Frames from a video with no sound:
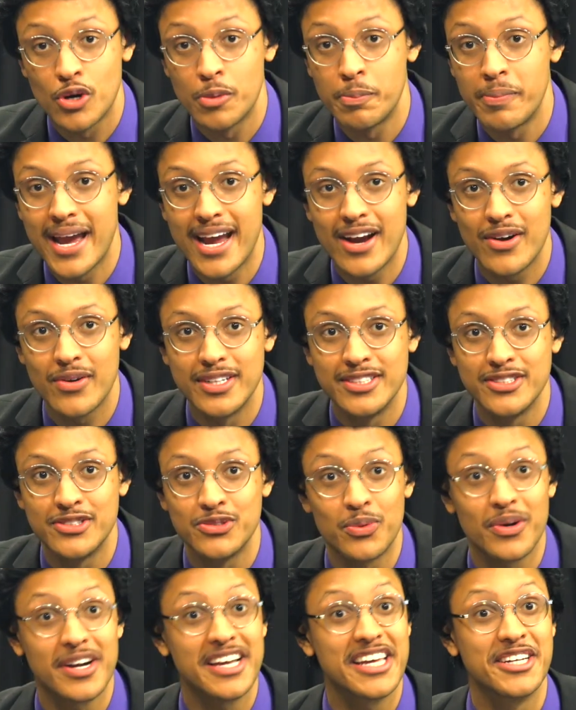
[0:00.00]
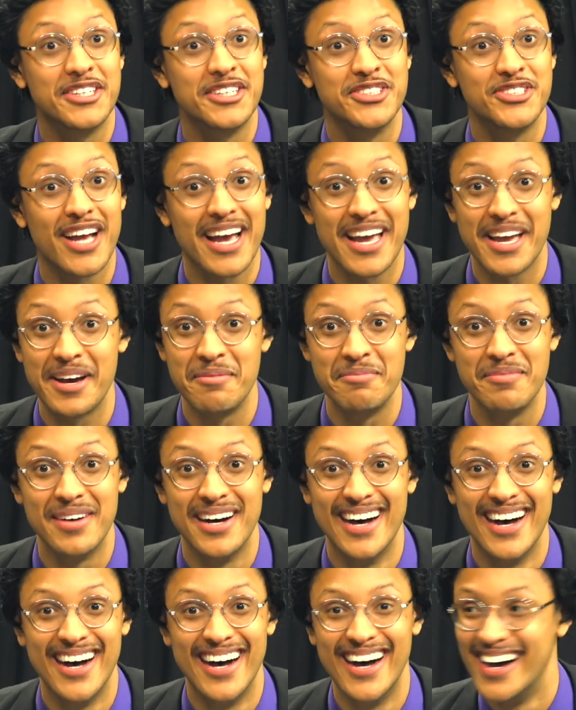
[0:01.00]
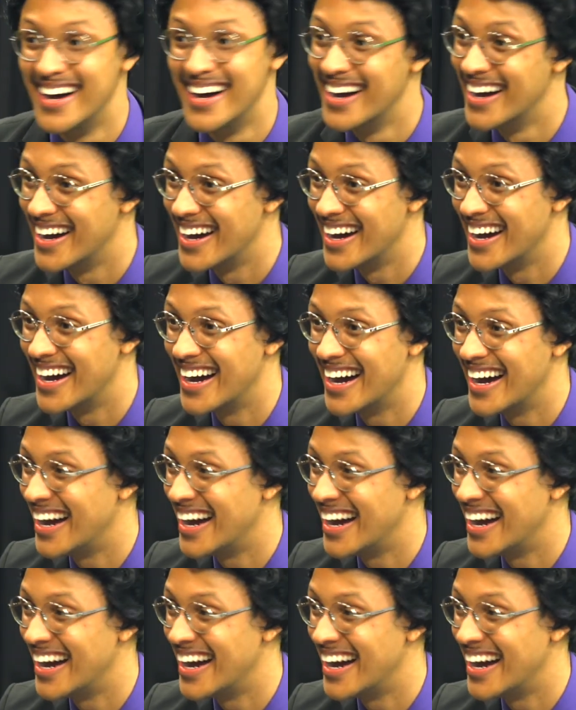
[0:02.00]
her parents were in a jam. All